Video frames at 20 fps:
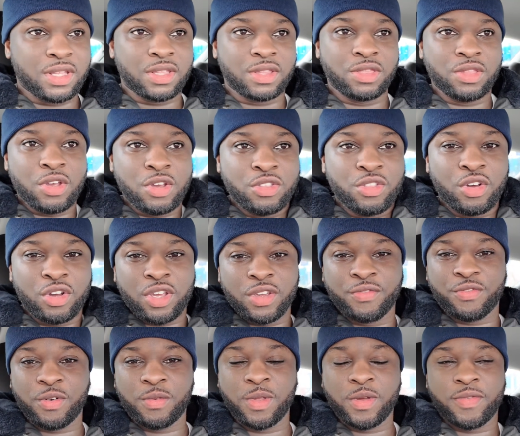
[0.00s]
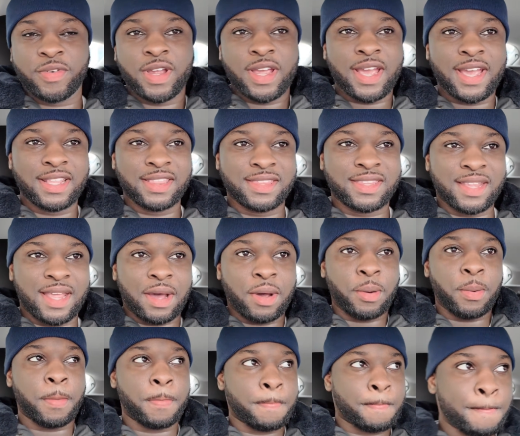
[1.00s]
No knocking from the rear end
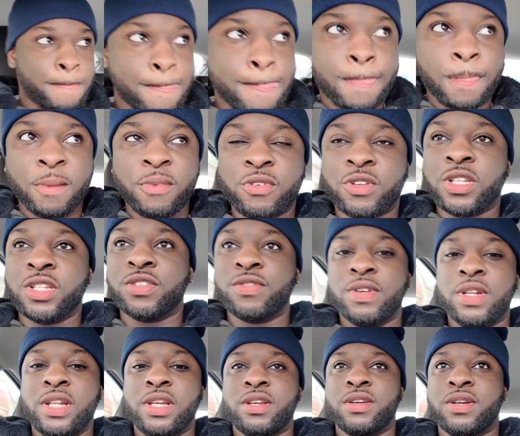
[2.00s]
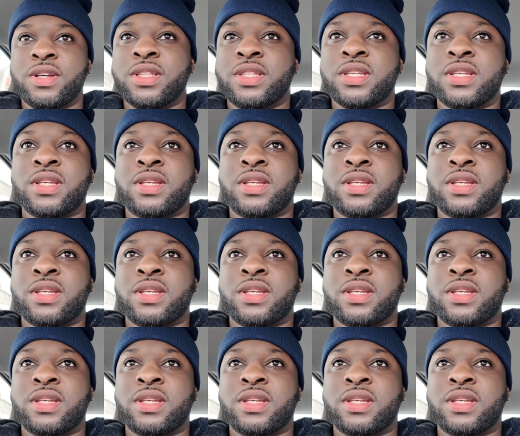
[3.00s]
now, which is really good.